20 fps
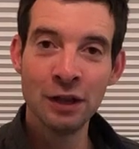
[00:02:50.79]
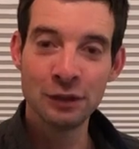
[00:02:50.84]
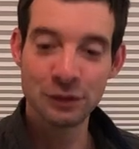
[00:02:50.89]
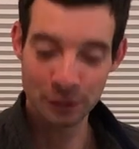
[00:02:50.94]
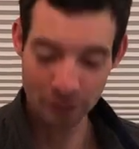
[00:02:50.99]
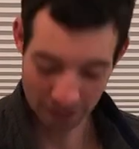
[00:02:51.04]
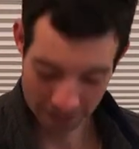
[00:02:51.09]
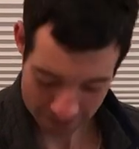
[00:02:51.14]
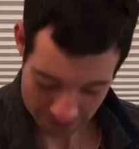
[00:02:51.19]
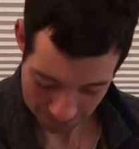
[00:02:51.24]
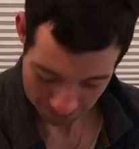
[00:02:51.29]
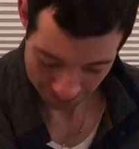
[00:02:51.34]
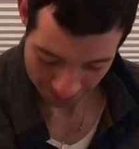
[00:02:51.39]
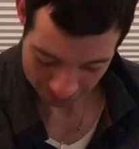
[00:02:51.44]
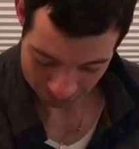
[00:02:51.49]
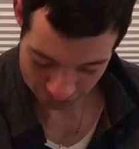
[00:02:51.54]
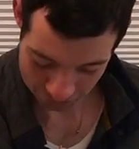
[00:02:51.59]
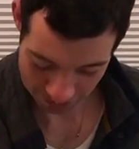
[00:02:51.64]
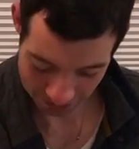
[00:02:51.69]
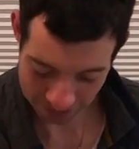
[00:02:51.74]
So let's
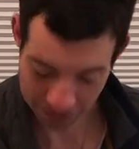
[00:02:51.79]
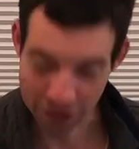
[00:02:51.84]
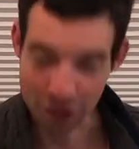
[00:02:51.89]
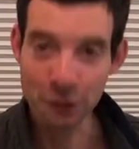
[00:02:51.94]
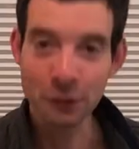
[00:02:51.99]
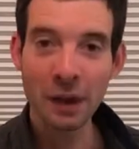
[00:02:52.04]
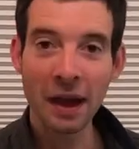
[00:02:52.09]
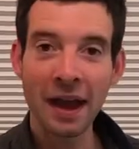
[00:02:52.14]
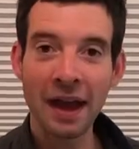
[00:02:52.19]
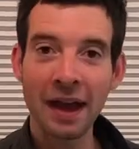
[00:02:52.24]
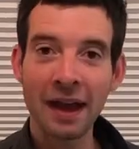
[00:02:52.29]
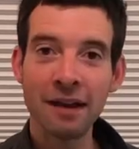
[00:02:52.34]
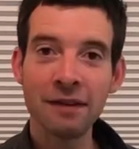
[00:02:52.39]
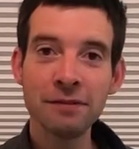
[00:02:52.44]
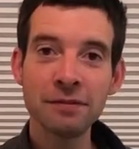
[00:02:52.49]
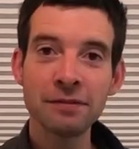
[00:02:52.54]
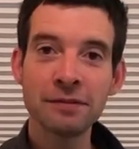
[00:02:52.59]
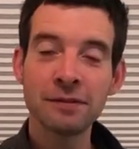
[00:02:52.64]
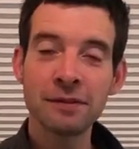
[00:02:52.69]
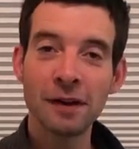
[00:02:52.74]
imagine that you
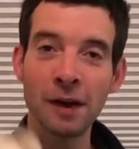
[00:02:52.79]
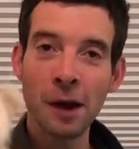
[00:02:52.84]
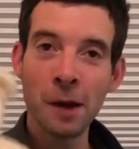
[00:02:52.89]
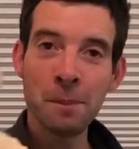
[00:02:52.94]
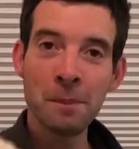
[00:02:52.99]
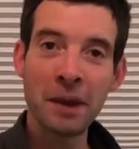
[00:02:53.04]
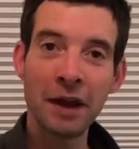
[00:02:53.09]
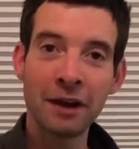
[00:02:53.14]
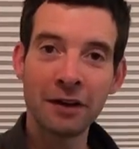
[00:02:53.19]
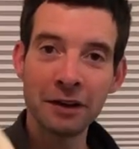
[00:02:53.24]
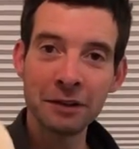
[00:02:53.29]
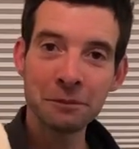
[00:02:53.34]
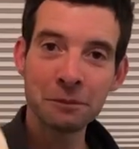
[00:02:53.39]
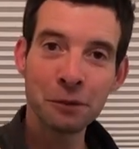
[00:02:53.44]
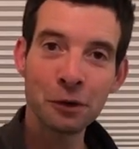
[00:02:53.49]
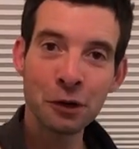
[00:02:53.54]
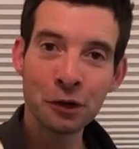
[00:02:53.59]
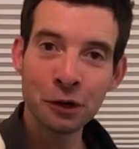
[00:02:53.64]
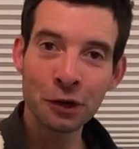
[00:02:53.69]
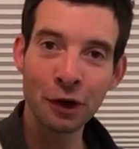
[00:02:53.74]
have a parent
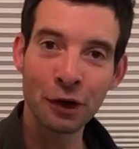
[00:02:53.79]
or